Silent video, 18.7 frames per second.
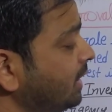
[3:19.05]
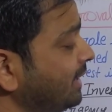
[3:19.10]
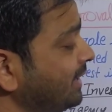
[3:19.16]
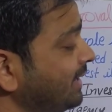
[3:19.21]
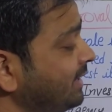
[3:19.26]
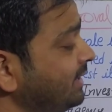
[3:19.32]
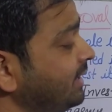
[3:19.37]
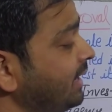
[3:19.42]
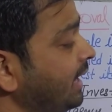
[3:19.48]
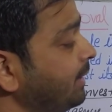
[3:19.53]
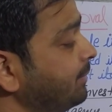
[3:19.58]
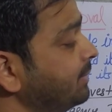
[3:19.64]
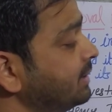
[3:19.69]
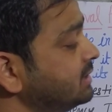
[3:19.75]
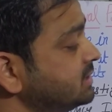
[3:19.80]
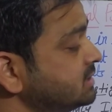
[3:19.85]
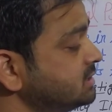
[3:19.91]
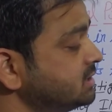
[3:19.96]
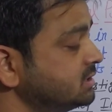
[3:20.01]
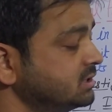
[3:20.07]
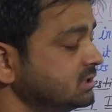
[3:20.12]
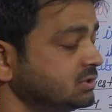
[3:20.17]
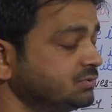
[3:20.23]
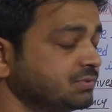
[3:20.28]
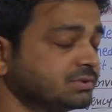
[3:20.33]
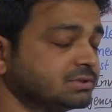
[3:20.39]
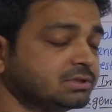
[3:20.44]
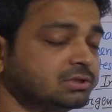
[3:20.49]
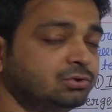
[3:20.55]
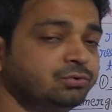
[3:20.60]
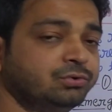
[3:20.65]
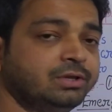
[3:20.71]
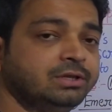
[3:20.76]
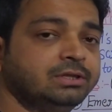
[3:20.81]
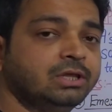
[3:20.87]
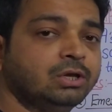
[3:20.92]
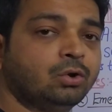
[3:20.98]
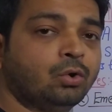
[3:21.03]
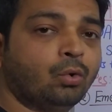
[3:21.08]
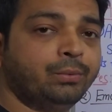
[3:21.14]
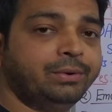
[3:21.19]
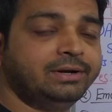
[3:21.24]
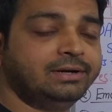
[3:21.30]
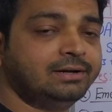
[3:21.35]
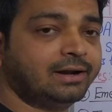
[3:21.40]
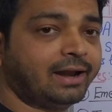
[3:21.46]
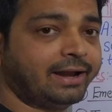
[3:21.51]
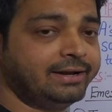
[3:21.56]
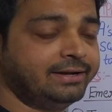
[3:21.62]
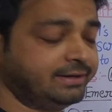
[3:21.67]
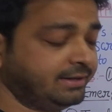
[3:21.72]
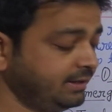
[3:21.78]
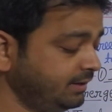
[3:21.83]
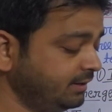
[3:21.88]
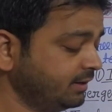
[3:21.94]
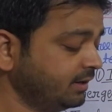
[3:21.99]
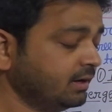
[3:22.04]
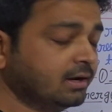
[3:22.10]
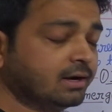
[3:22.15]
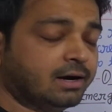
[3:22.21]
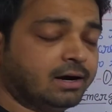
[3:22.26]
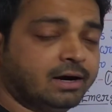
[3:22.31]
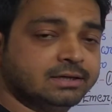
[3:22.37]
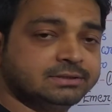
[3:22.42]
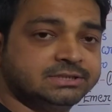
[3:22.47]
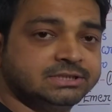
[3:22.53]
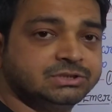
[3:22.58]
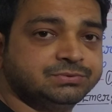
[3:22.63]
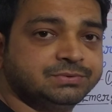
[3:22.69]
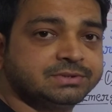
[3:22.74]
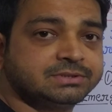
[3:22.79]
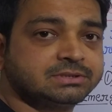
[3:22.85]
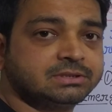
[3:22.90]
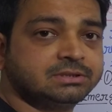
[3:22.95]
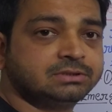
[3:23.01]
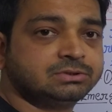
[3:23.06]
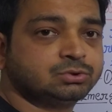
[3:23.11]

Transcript: in emergency situation during the COVID-19 situation.